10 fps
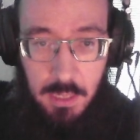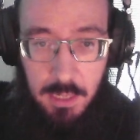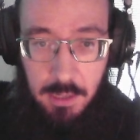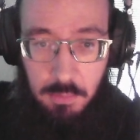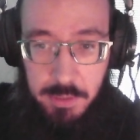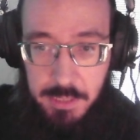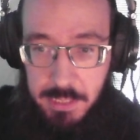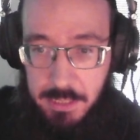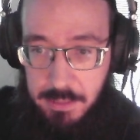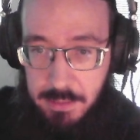We're going
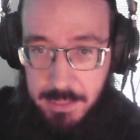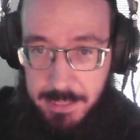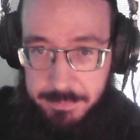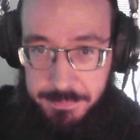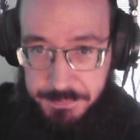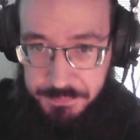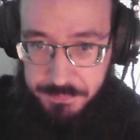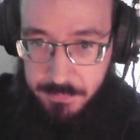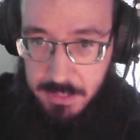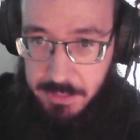to
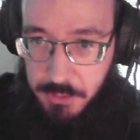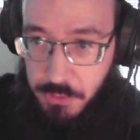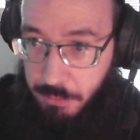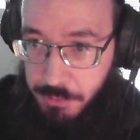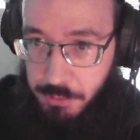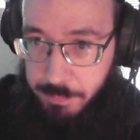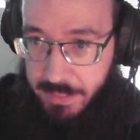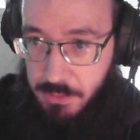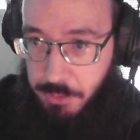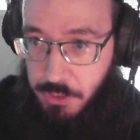teach those 2 spells,